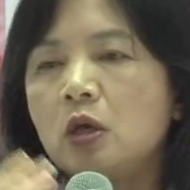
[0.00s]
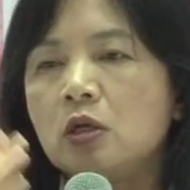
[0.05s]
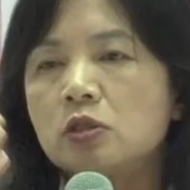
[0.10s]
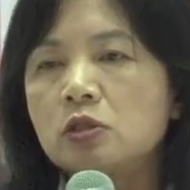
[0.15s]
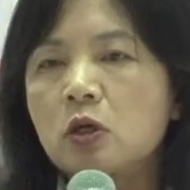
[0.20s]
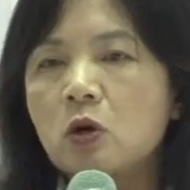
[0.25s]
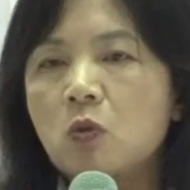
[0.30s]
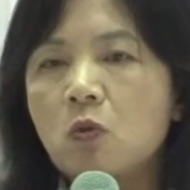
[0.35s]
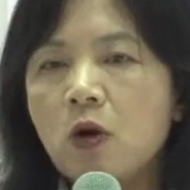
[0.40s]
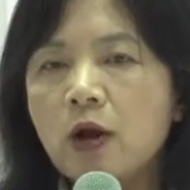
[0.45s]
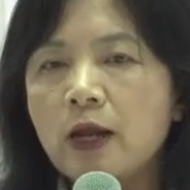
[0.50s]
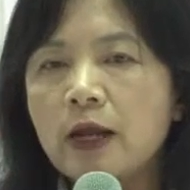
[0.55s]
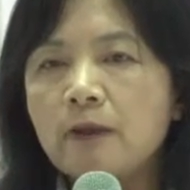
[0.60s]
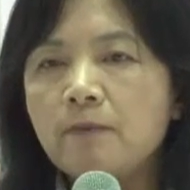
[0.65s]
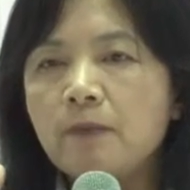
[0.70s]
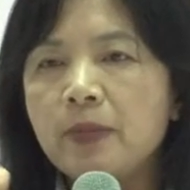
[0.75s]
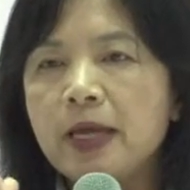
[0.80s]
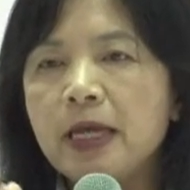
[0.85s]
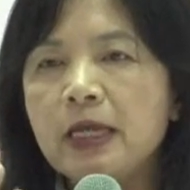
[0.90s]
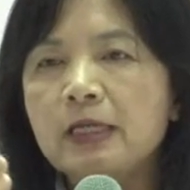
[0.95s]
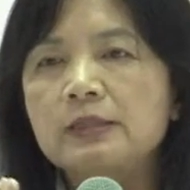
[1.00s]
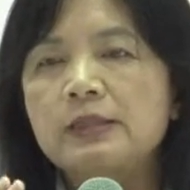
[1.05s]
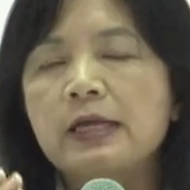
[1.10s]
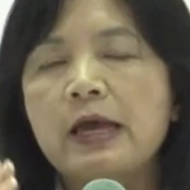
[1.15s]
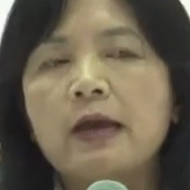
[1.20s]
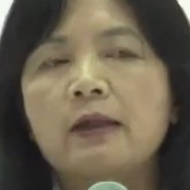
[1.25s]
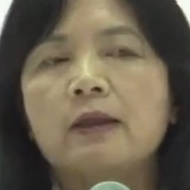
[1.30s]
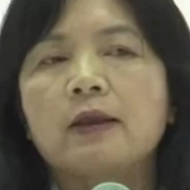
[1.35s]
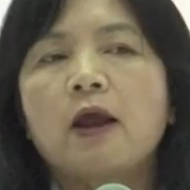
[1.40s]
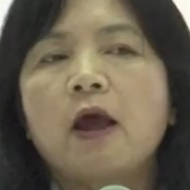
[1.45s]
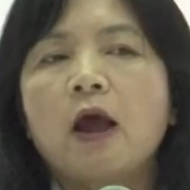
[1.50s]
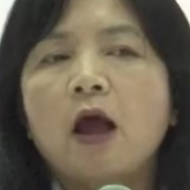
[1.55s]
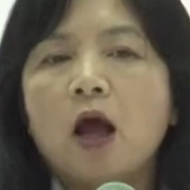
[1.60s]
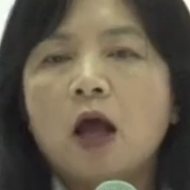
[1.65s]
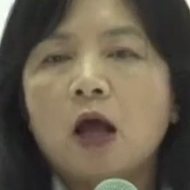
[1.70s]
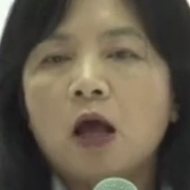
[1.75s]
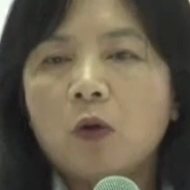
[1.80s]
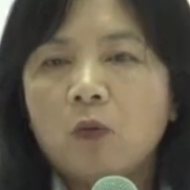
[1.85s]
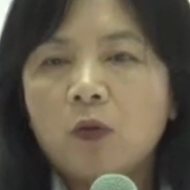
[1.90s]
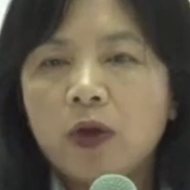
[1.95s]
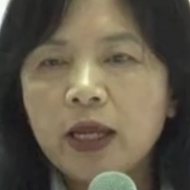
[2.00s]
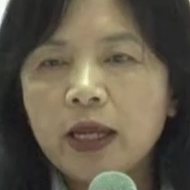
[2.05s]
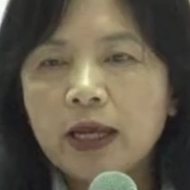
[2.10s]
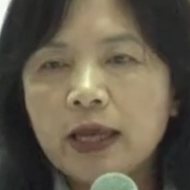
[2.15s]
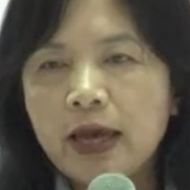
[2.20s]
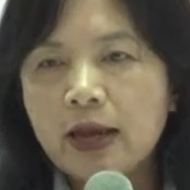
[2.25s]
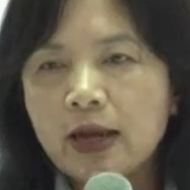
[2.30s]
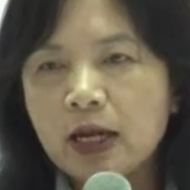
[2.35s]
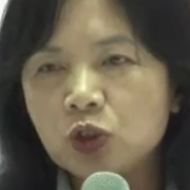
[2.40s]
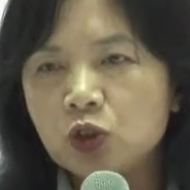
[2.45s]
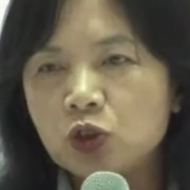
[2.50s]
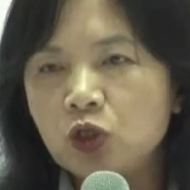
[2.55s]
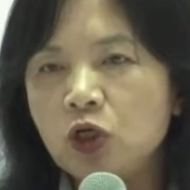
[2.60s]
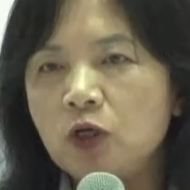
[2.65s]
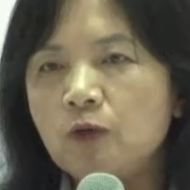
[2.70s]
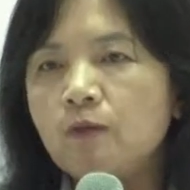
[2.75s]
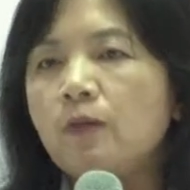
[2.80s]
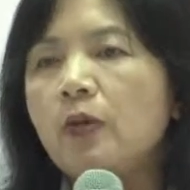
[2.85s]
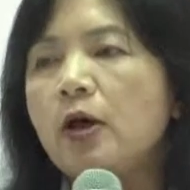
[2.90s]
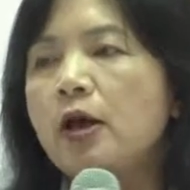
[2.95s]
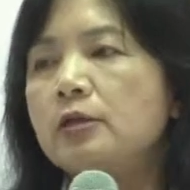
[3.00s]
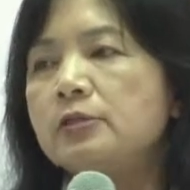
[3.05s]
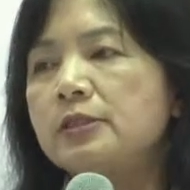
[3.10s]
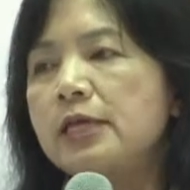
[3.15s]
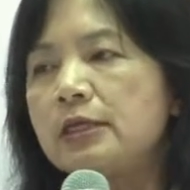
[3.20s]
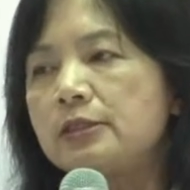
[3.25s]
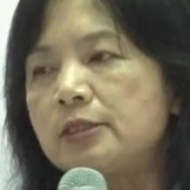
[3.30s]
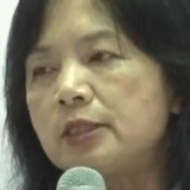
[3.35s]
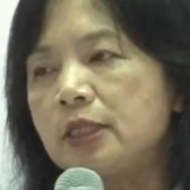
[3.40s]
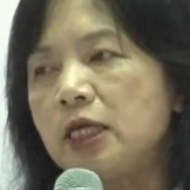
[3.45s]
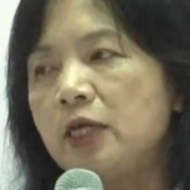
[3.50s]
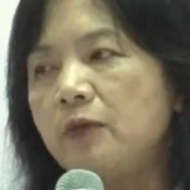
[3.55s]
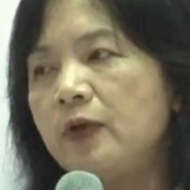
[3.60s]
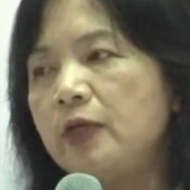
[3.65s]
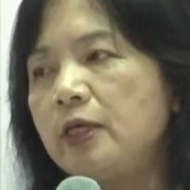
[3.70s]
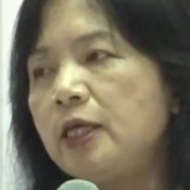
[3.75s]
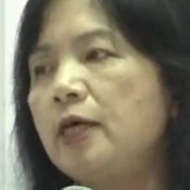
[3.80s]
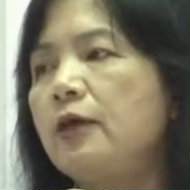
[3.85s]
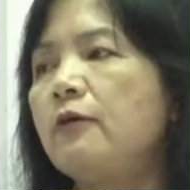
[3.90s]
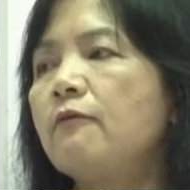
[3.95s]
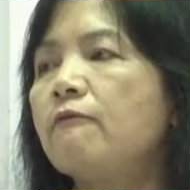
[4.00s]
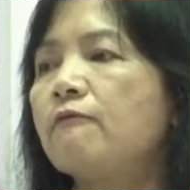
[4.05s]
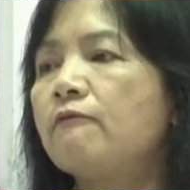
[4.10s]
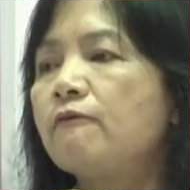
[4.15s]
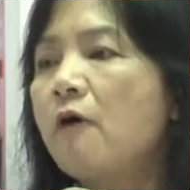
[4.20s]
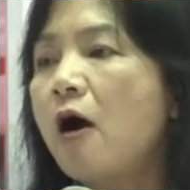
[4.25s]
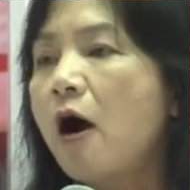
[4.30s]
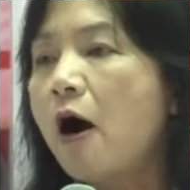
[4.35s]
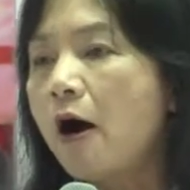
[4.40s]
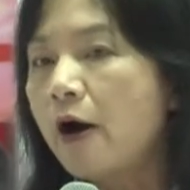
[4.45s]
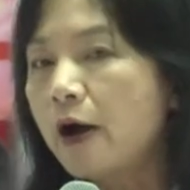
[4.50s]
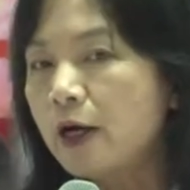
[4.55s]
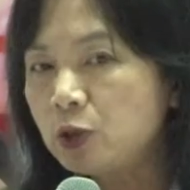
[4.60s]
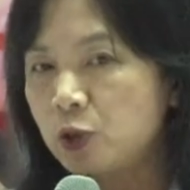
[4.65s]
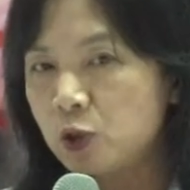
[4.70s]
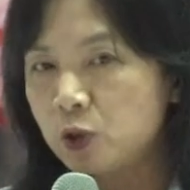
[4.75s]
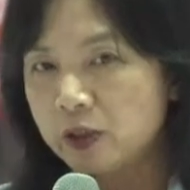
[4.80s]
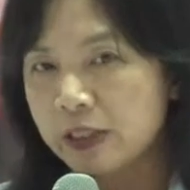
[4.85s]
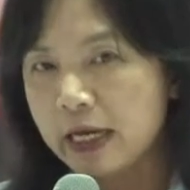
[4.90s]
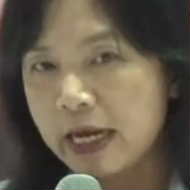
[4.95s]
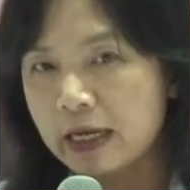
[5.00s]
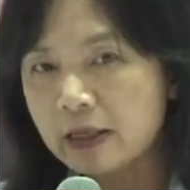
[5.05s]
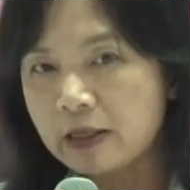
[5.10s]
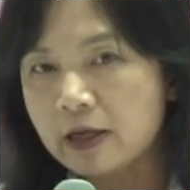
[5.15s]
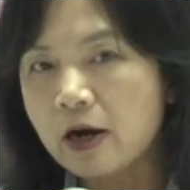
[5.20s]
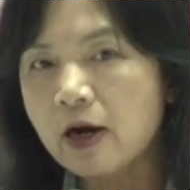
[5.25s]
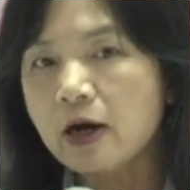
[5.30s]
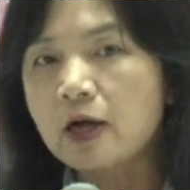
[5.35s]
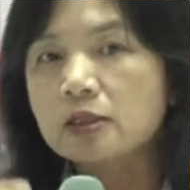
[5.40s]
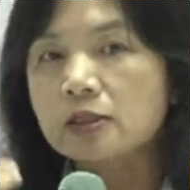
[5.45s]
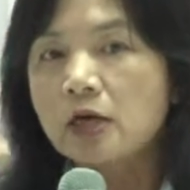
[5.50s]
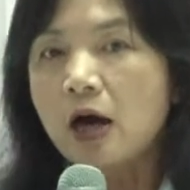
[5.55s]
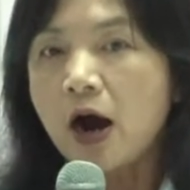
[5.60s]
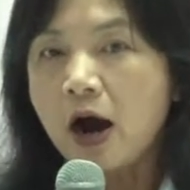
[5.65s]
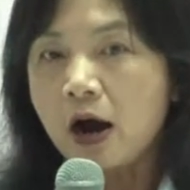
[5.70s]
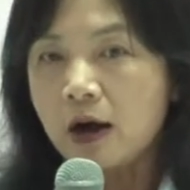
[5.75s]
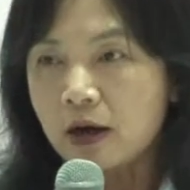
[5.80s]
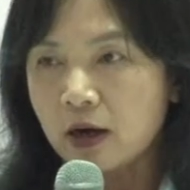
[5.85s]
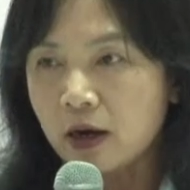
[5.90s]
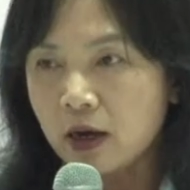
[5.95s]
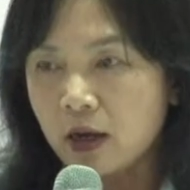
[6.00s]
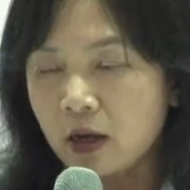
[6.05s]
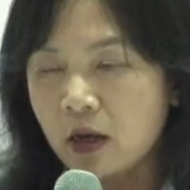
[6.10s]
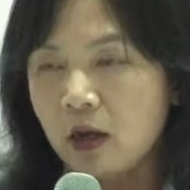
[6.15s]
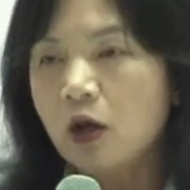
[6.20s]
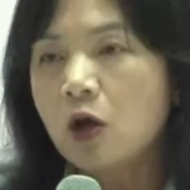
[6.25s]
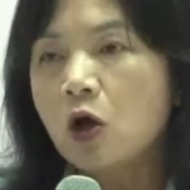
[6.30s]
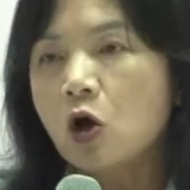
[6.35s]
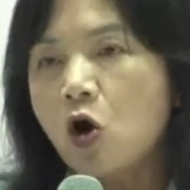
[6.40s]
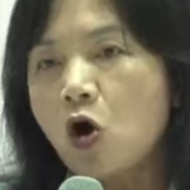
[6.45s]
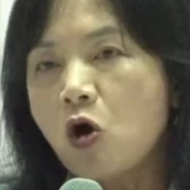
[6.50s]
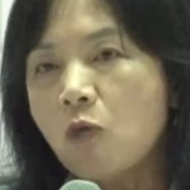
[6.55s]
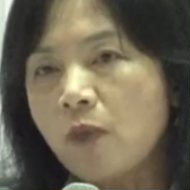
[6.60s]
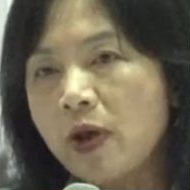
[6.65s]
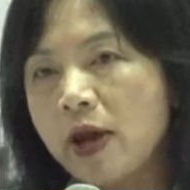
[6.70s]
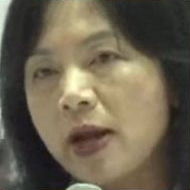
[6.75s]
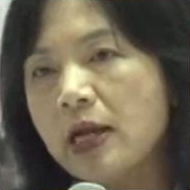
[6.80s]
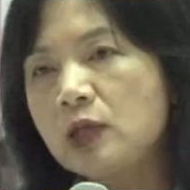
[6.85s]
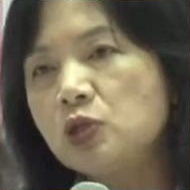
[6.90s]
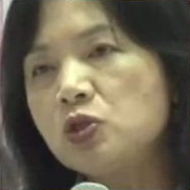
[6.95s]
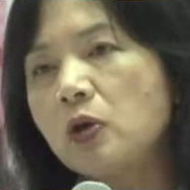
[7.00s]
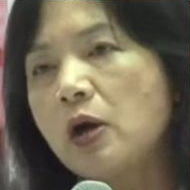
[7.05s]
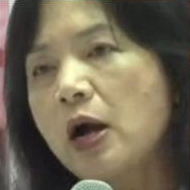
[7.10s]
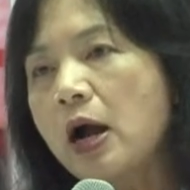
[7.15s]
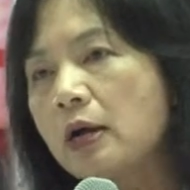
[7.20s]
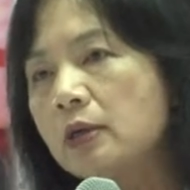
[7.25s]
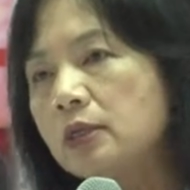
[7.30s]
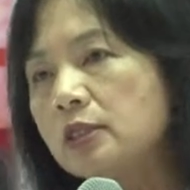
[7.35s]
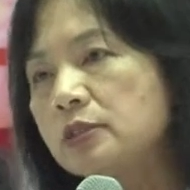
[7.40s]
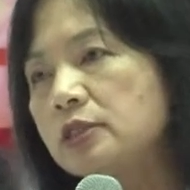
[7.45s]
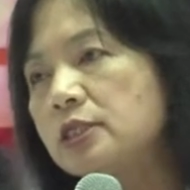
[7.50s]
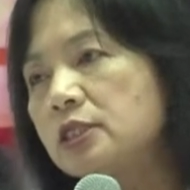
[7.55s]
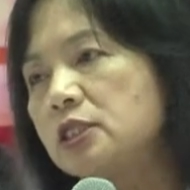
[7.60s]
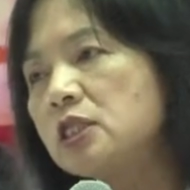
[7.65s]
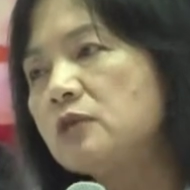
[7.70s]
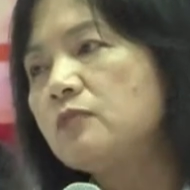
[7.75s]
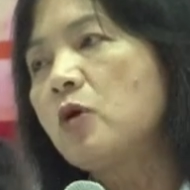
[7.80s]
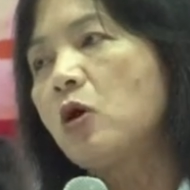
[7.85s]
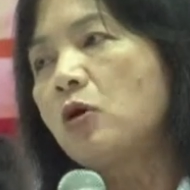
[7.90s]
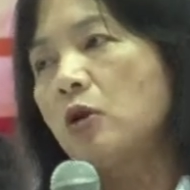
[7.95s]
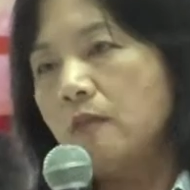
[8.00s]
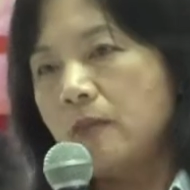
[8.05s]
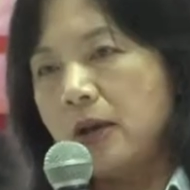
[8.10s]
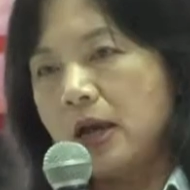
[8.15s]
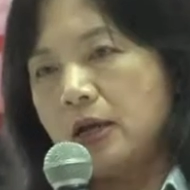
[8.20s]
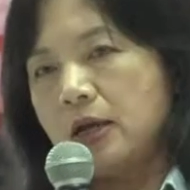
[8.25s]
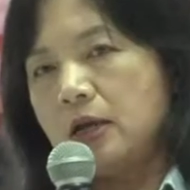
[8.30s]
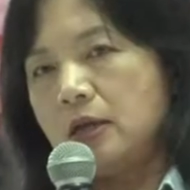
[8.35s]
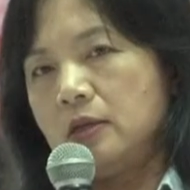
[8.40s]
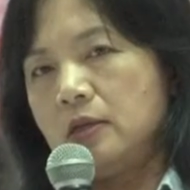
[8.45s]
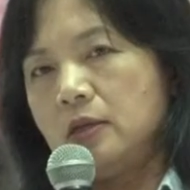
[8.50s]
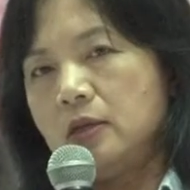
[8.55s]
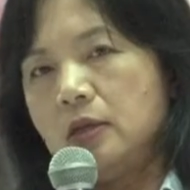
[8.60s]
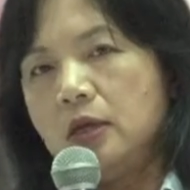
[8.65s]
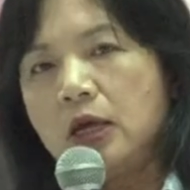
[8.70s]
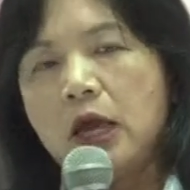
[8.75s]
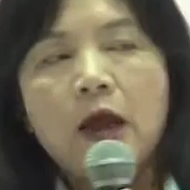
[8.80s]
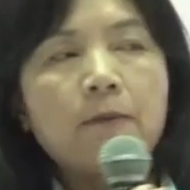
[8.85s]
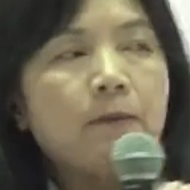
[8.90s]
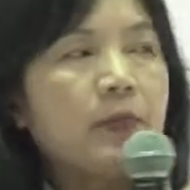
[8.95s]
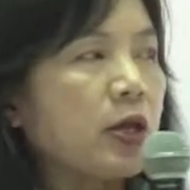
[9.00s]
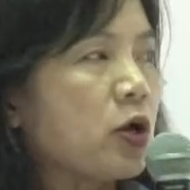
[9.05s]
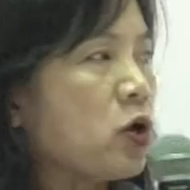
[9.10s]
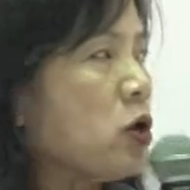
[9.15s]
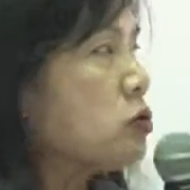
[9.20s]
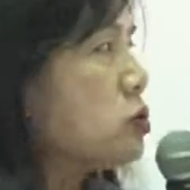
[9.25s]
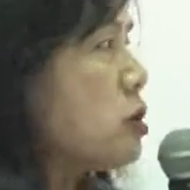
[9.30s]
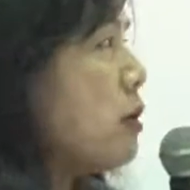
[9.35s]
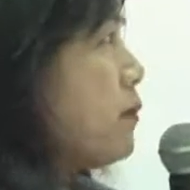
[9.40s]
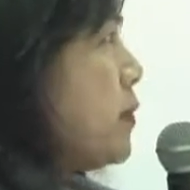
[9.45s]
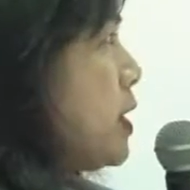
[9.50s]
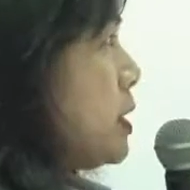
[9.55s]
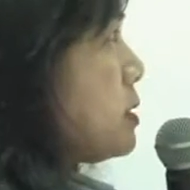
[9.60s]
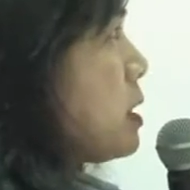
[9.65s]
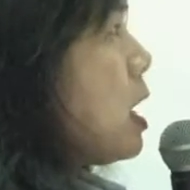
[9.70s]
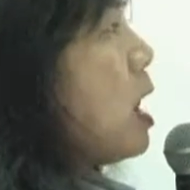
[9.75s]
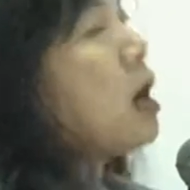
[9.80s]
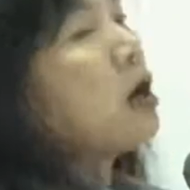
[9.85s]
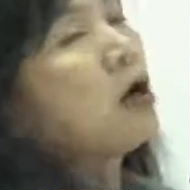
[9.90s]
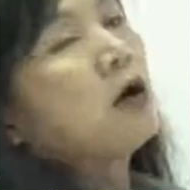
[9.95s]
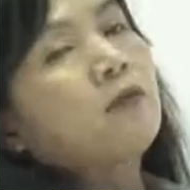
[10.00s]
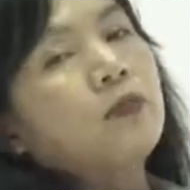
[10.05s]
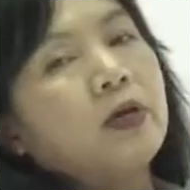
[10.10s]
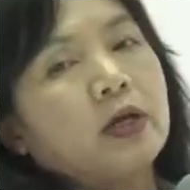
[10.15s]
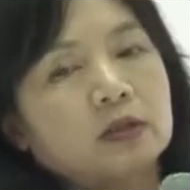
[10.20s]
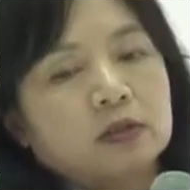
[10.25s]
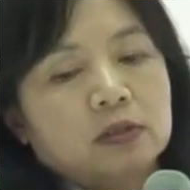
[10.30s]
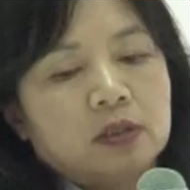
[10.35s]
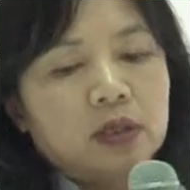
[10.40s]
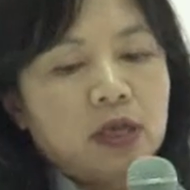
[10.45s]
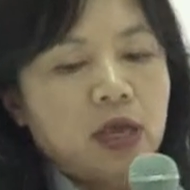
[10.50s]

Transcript: So what it means that we can achieve sensitivity 5 to 10 times higher compared to other systems on the market. And because of these optics.